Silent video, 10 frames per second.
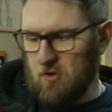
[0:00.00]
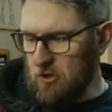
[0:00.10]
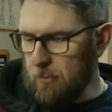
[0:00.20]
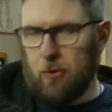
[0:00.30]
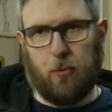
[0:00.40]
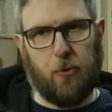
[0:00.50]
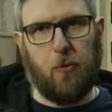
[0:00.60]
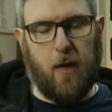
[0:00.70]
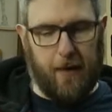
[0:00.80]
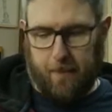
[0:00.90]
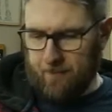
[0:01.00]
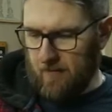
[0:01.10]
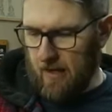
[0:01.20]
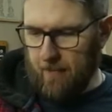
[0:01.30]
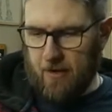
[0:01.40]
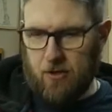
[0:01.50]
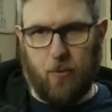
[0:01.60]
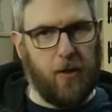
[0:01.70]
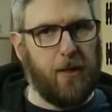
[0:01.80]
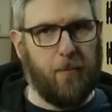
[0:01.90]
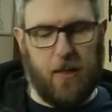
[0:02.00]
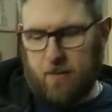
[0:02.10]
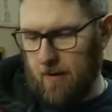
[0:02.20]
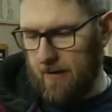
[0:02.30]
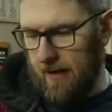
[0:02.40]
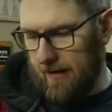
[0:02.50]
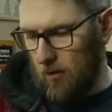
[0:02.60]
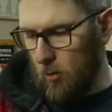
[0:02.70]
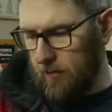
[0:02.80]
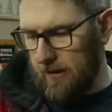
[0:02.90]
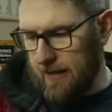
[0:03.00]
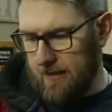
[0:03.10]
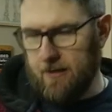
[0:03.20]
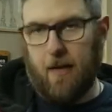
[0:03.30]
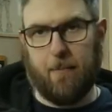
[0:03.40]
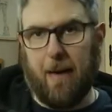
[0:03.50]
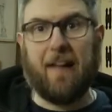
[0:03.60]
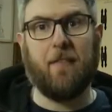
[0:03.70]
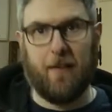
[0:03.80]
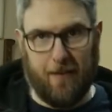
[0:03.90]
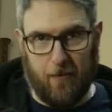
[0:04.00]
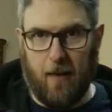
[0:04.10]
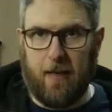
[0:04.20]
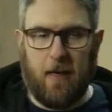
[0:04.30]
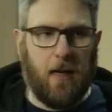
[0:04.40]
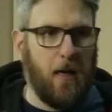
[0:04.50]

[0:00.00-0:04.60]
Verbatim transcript: Super duper quiet. I'm actually really impressed by that, and hopefully that's not a bad thing, right?